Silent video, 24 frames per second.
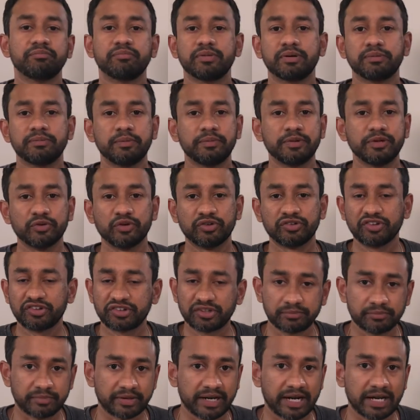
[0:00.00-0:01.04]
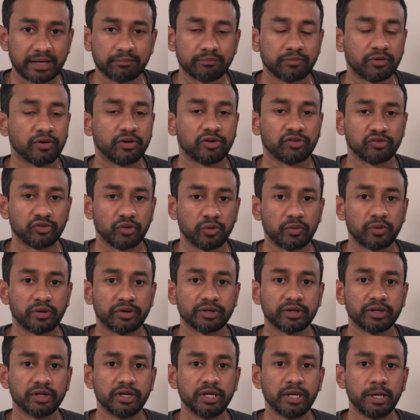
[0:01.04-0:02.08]
maybe your system RAM or so on,
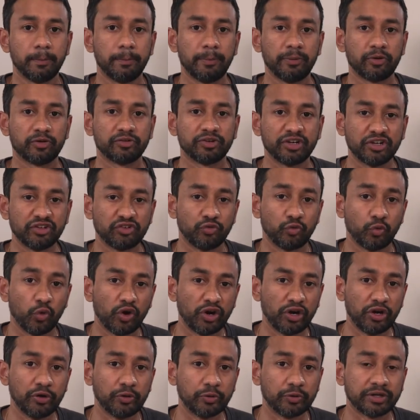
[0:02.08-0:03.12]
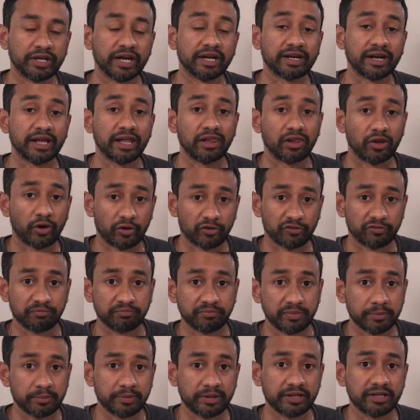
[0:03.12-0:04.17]
because it is going to take a lot of
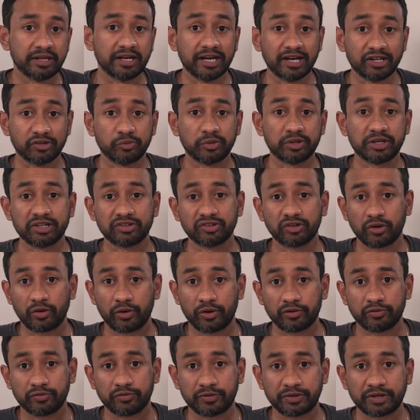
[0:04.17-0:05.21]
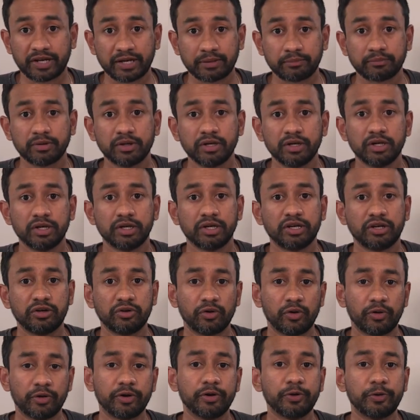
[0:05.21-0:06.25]
memory as well as a lot of time in
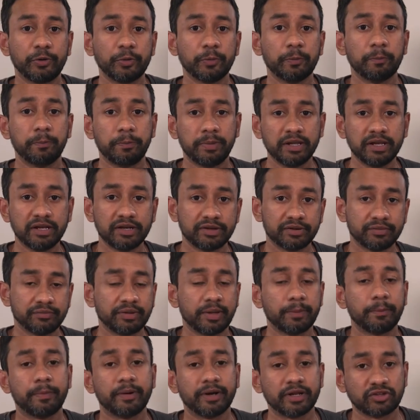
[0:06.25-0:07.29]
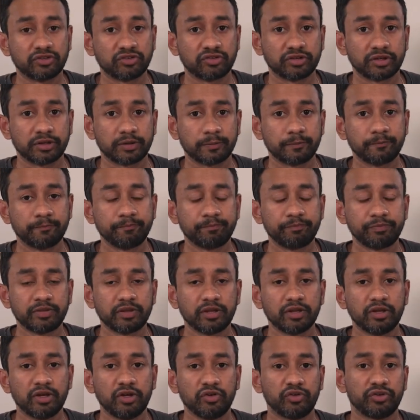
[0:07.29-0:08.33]
order to build the prediction.
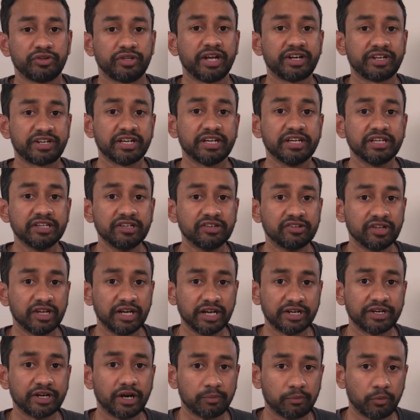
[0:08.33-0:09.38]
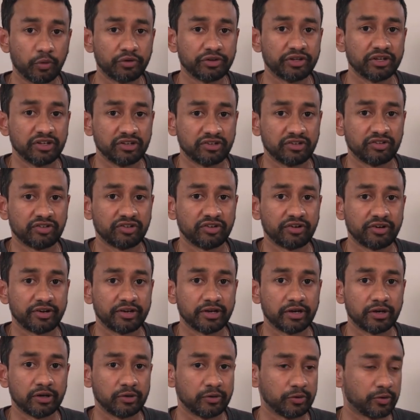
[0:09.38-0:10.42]
So that is it about the decision tree
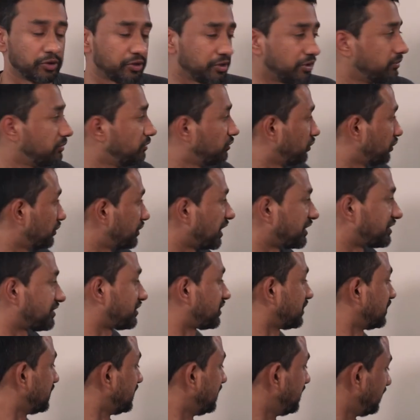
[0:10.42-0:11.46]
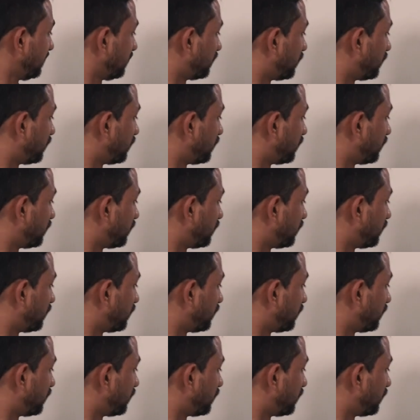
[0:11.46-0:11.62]
algorithm. So that is